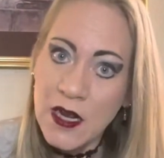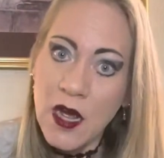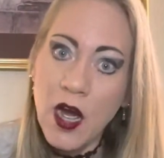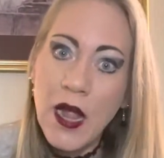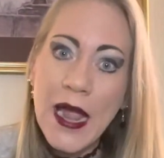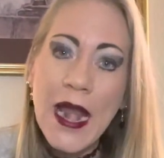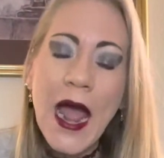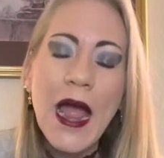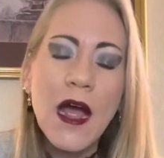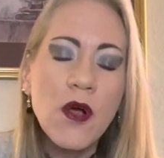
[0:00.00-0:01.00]
Right, and
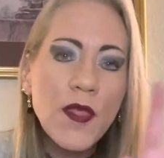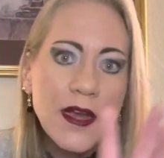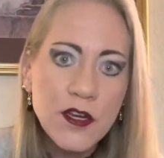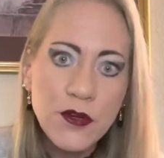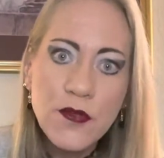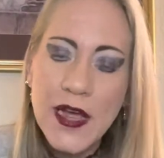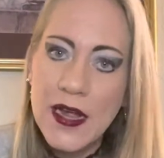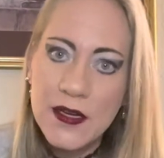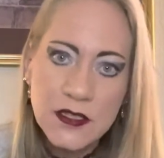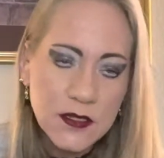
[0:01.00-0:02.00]
how they do that
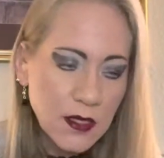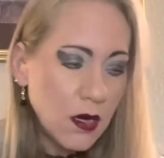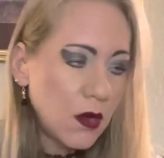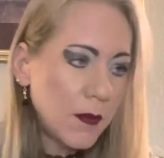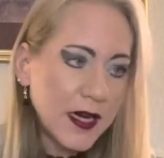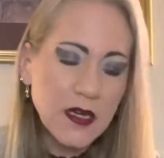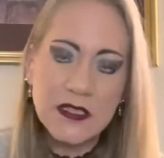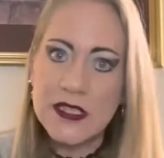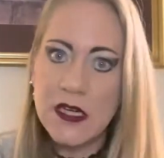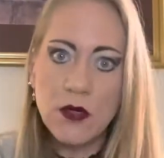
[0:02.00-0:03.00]
is oh my goodness,
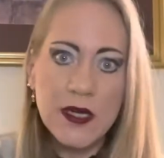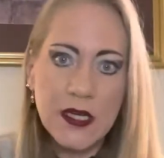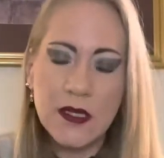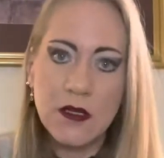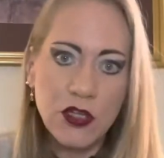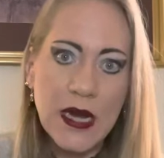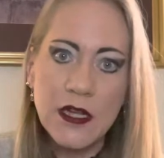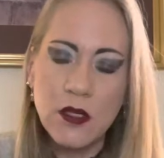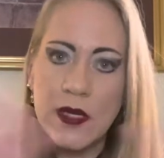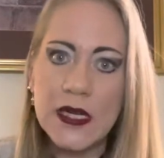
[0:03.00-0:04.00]
they do it and try to
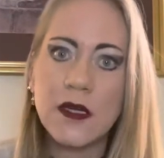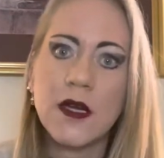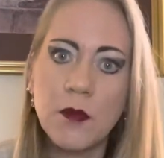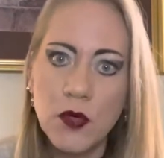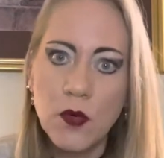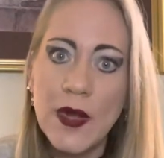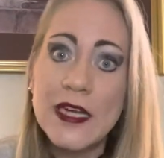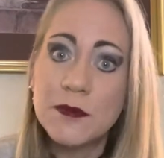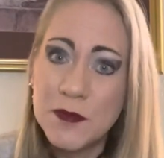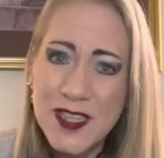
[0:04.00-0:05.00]
do it in a number of
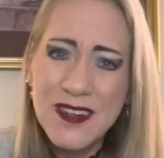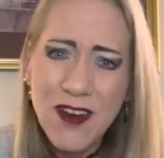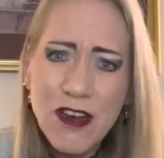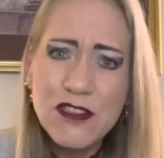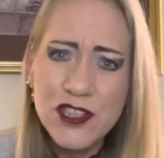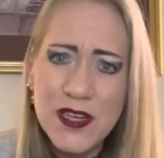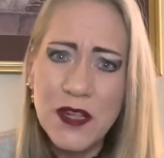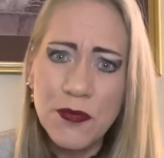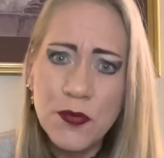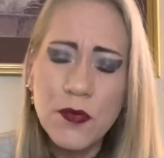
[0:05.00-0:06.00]
ways, but largely
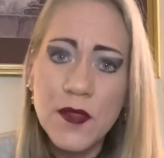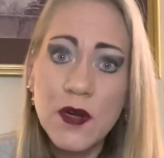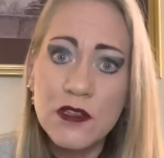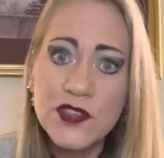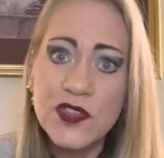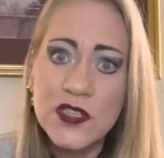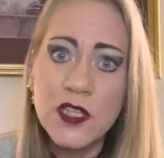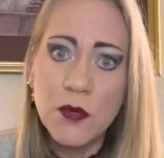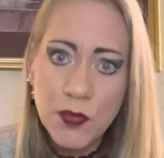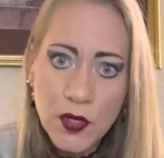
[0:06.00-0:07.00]
through the narcissistic
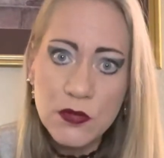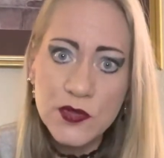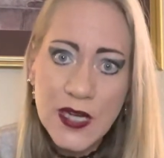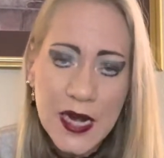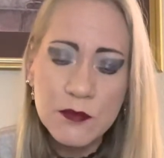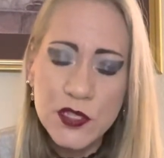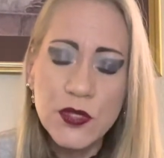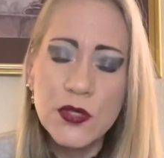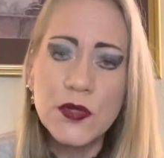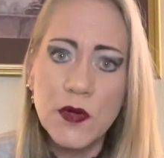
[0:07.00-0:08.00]
abuse.
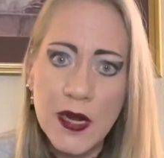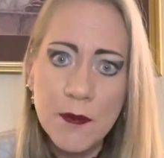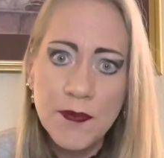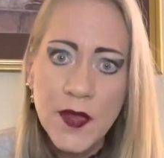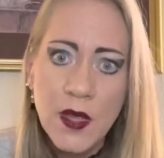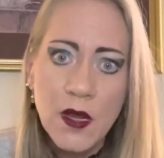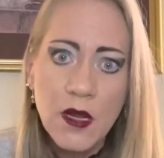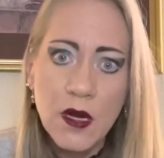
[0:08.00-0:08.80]
Absolutely. You